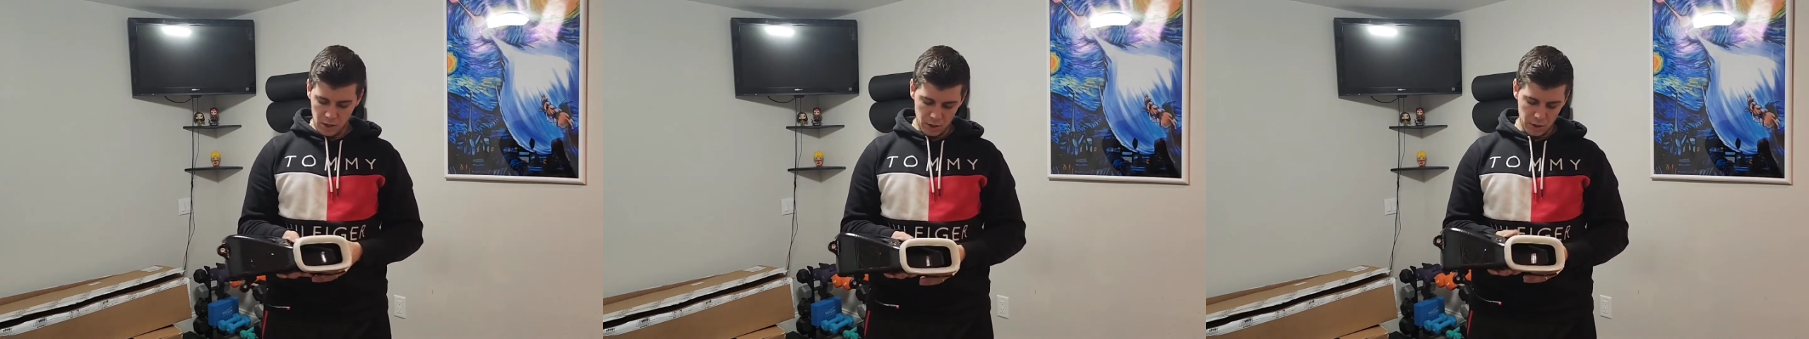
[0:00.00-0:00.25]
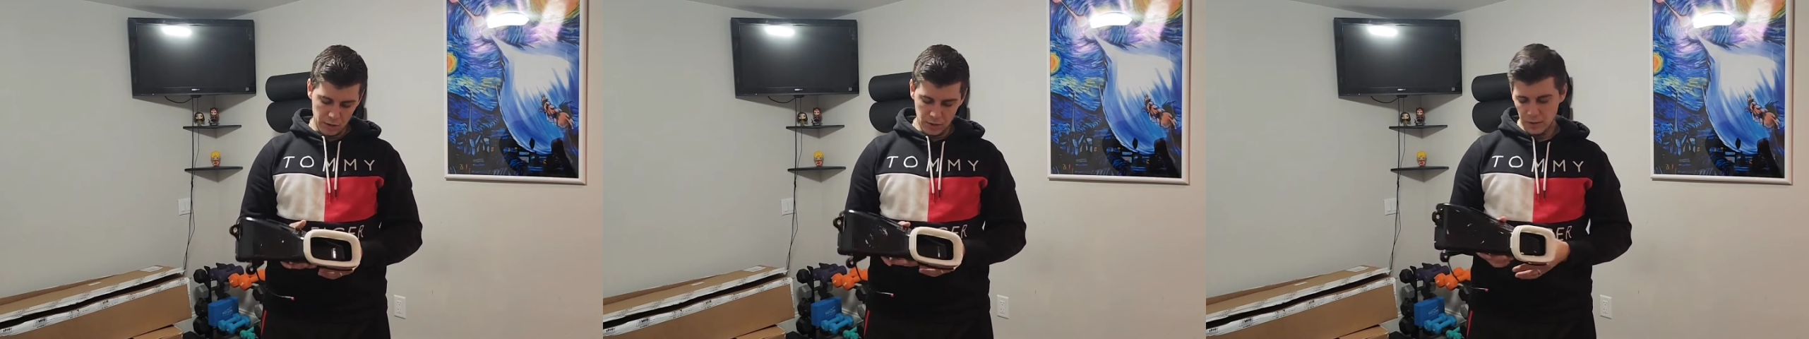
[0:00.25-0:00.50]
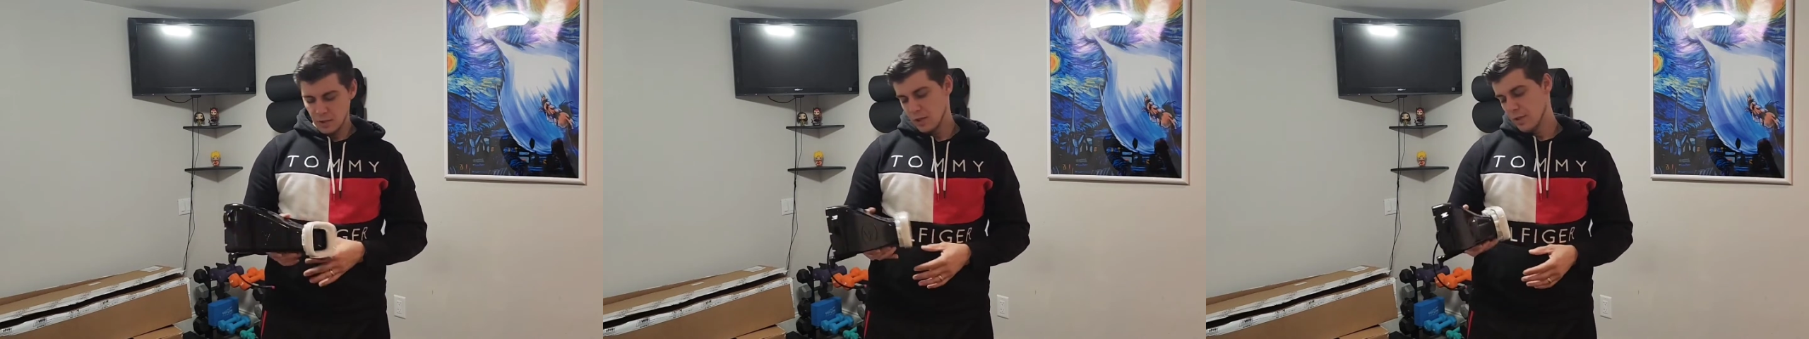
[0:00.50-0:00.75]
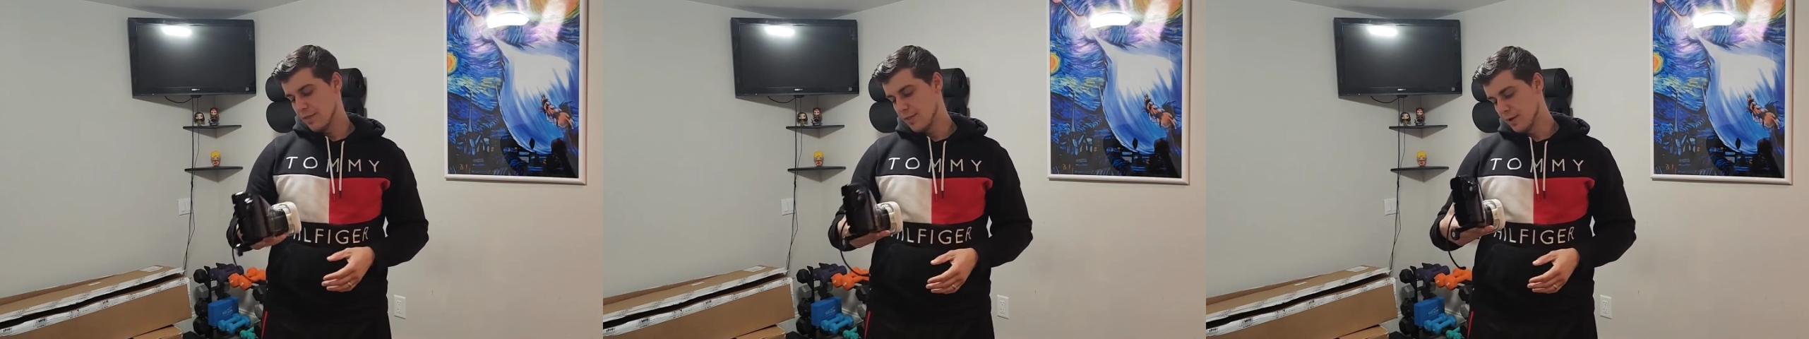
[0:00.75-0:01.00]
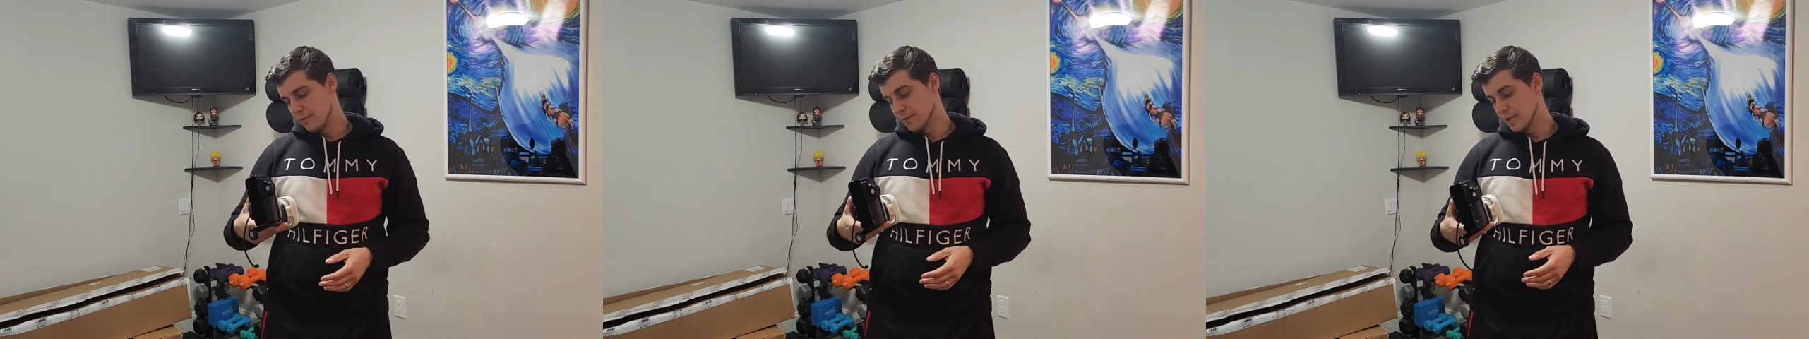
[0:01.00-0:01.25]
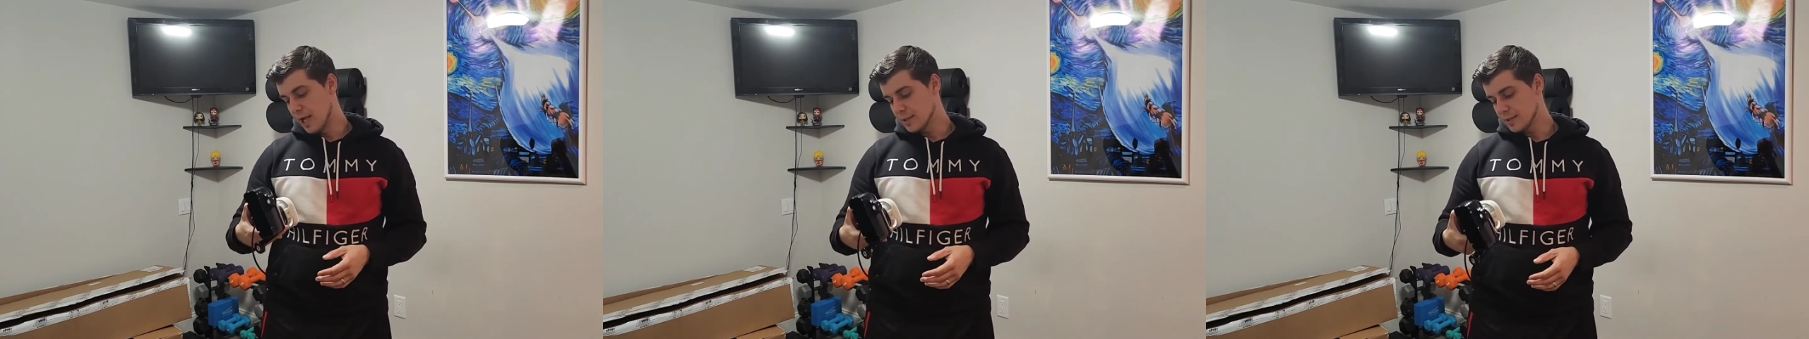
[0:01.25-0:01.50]
are the
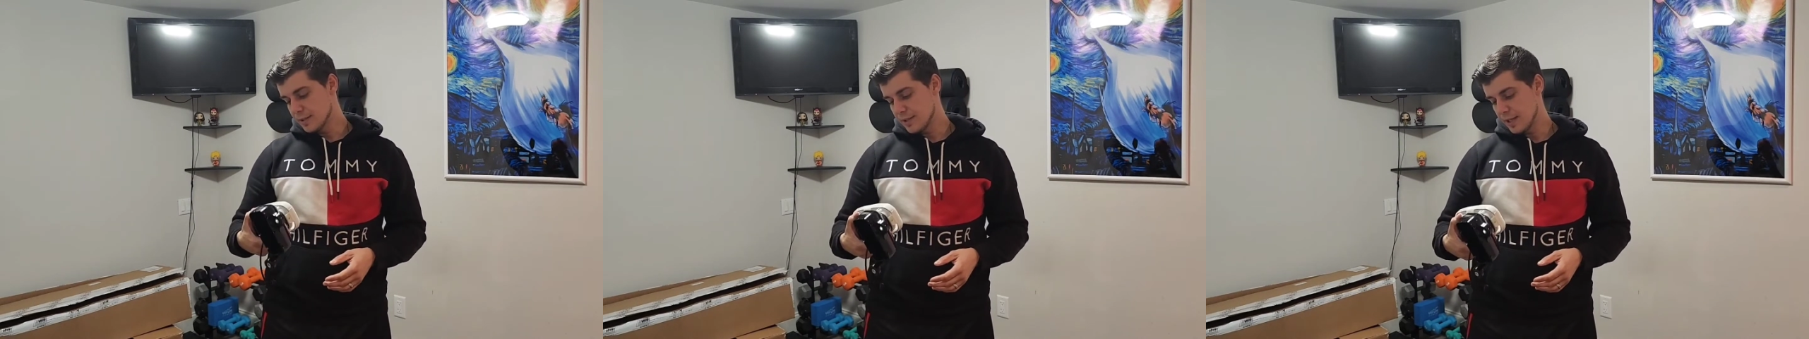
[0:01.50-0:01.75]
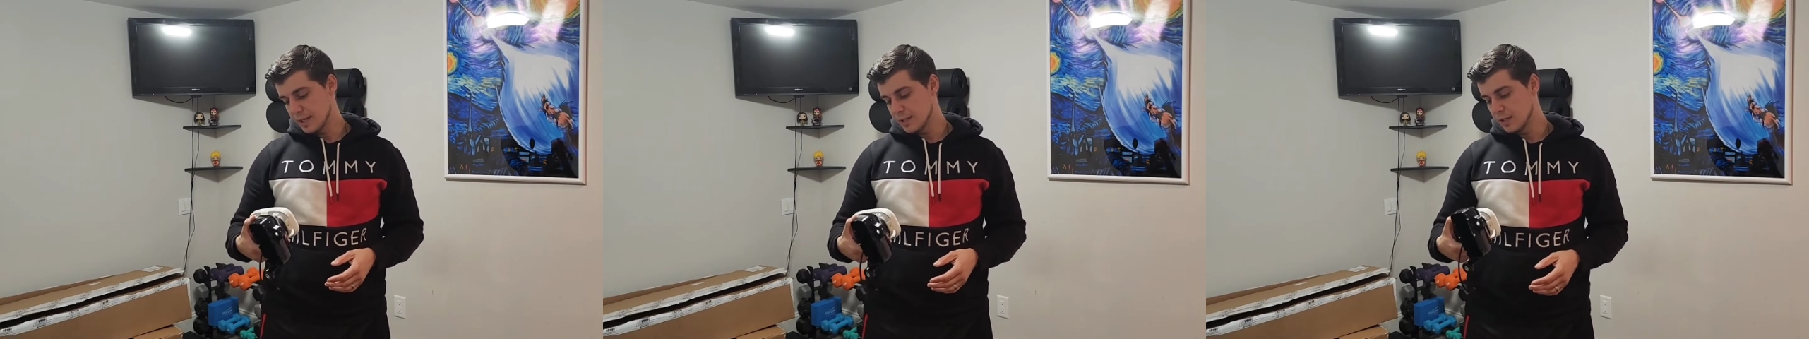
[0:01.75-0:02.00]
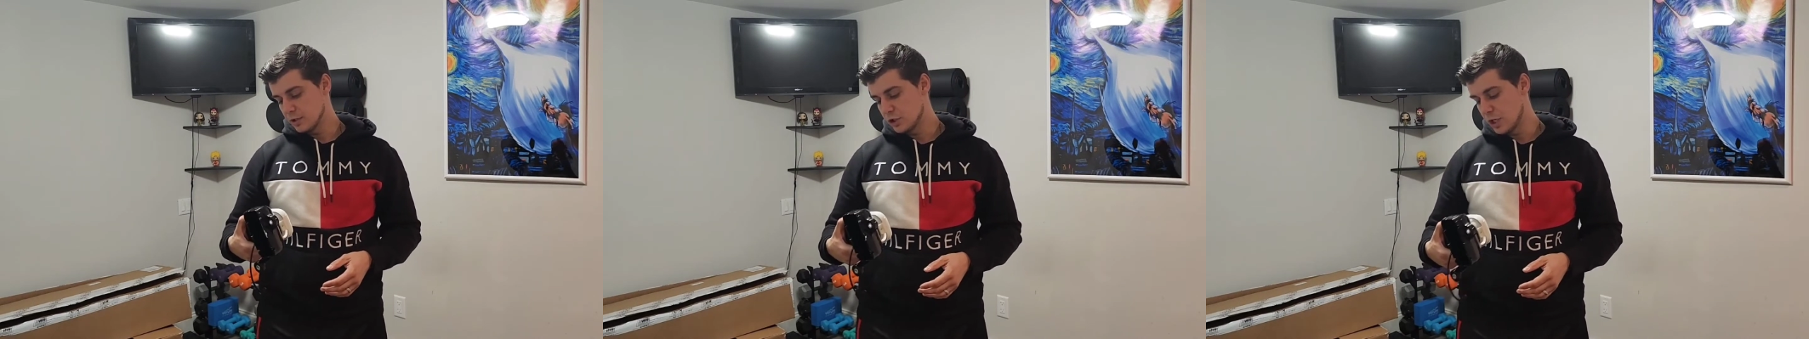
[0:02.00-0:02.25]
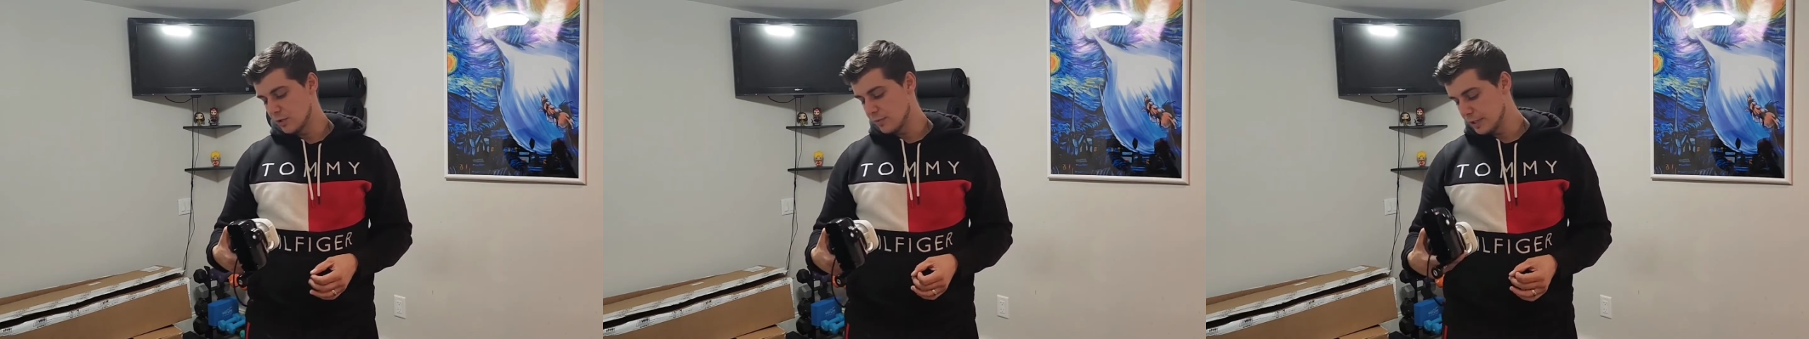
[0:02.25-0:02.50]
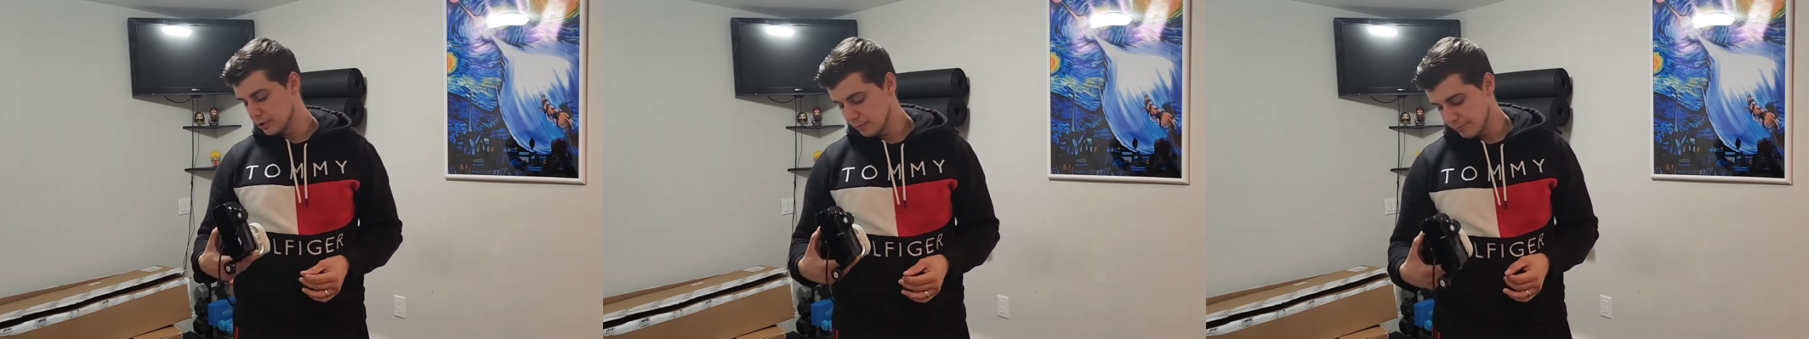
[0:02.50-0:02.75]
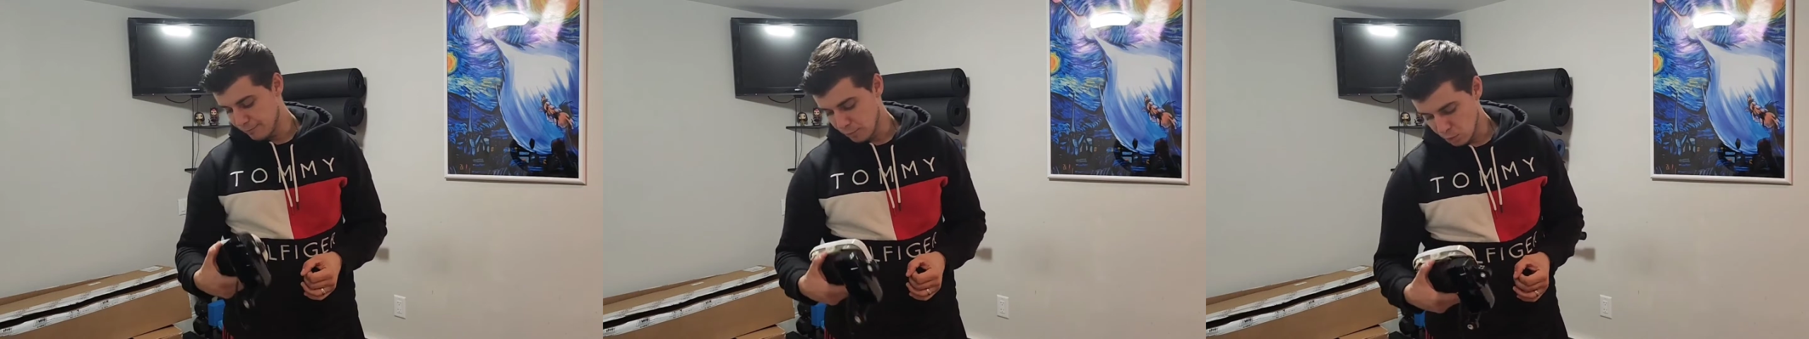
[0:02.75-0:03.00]
Velocitech
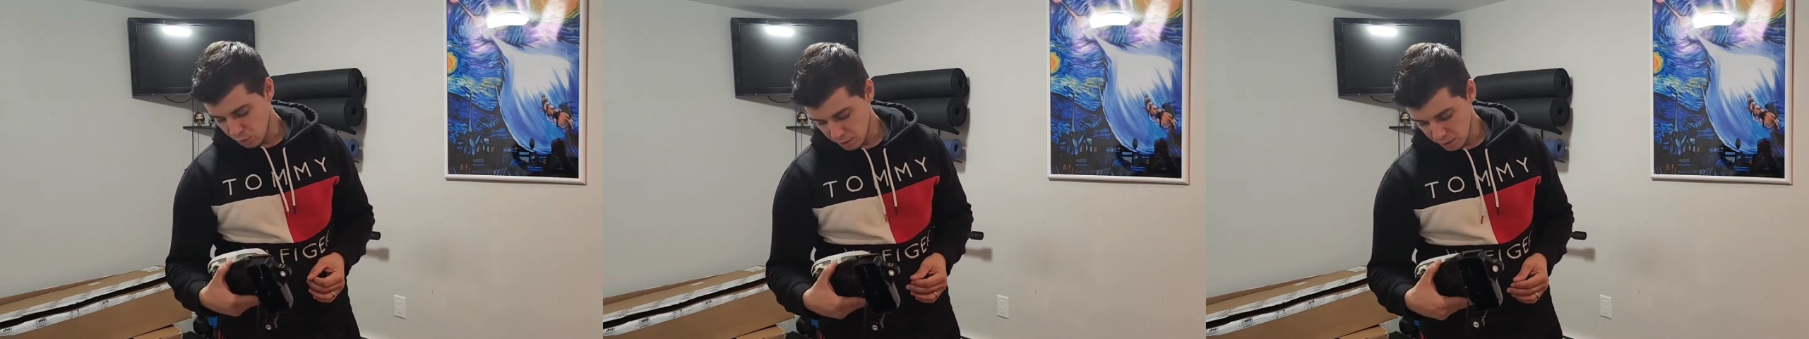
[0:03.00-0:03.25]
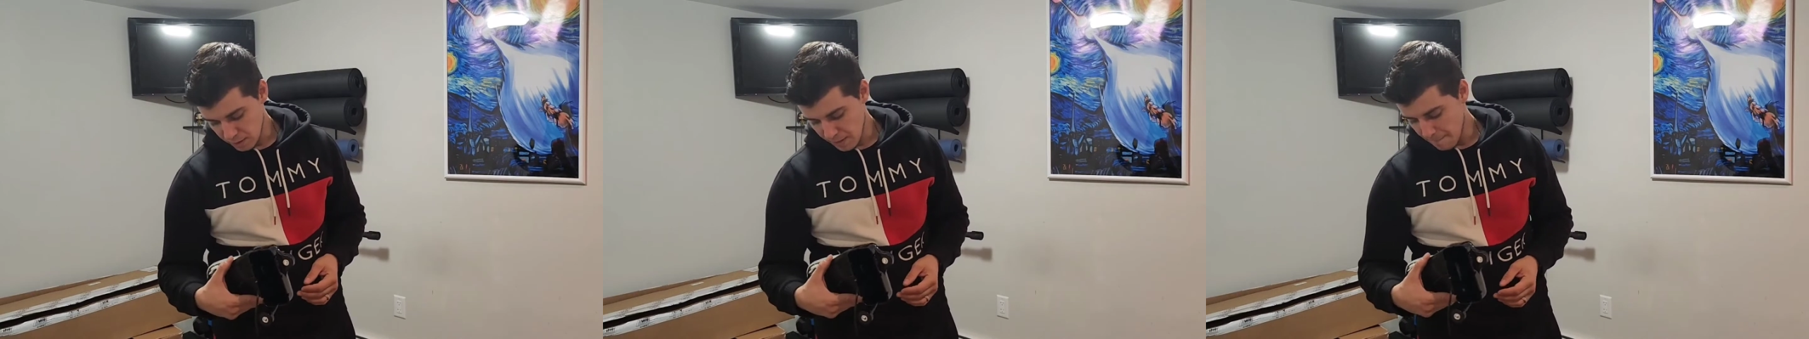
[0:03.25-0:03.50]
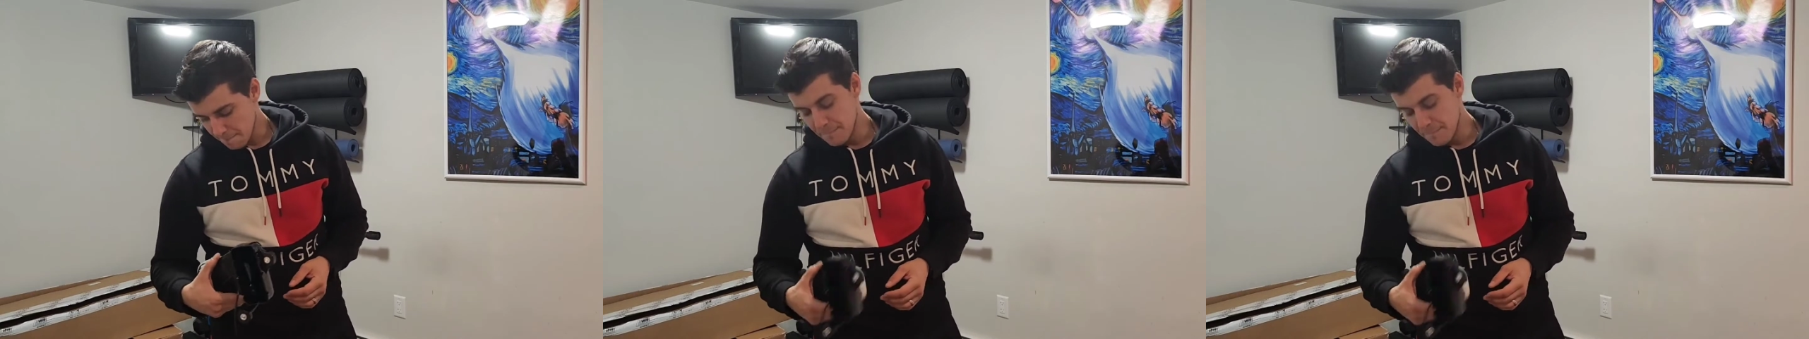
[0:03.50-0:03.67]
Generation 4